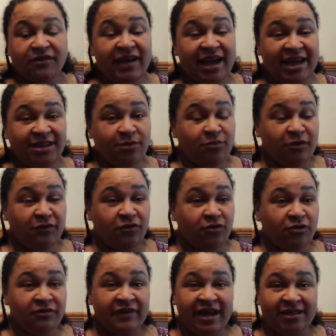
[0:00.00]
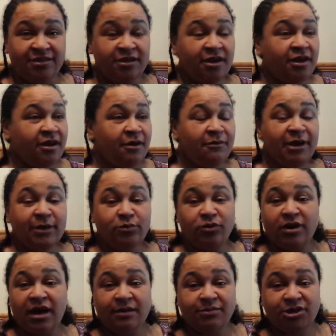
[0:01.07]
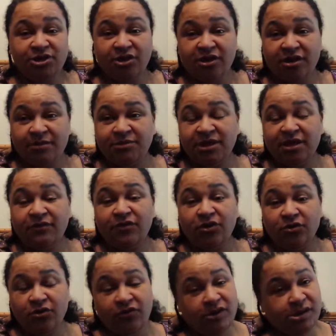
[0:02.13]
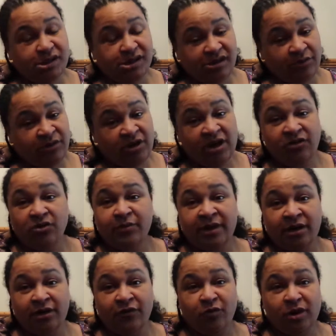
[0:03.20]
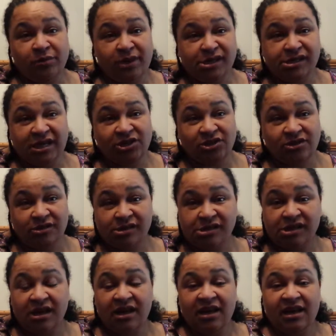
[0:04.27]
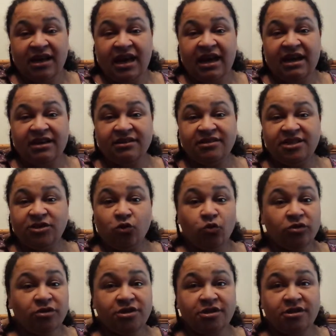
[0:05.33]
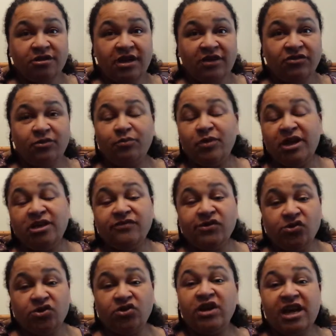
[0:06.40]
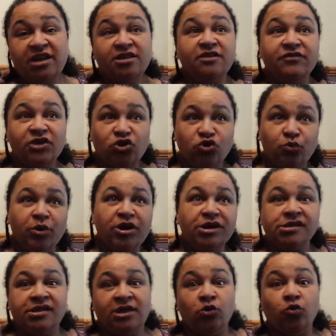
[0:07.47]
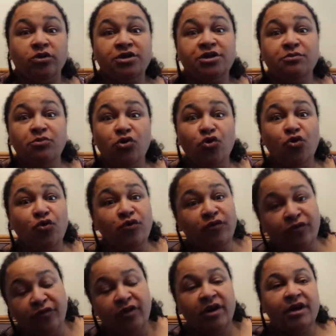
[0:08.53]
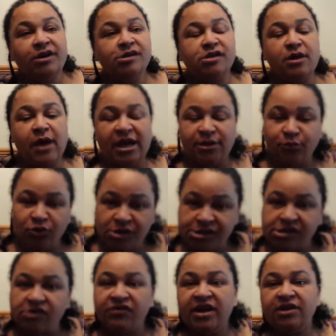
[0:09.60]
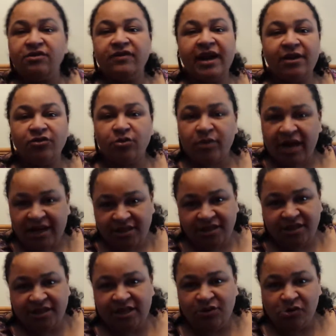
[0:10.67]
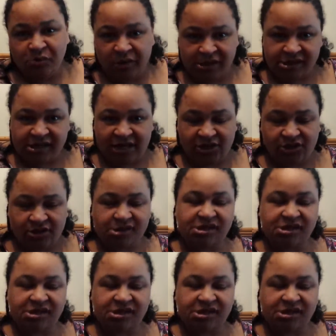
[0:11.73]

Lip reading: I've had it before. I've had people come to turn up to give Eucharistism in the middle of one of my sessions, and the individual person didn't want to move, so they had to put a screen around them and I had to continue with my session.